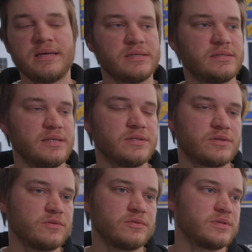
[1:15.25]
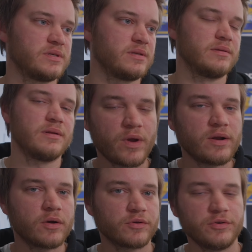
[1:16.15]
sensors and
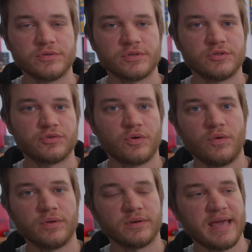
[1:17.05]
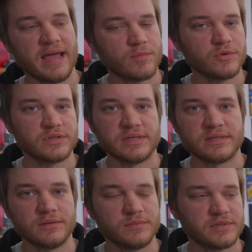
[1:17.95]
radar cruise control and camera
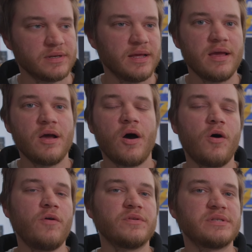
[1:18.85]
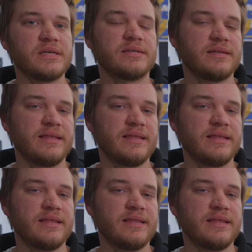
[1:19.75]
systems and all those things like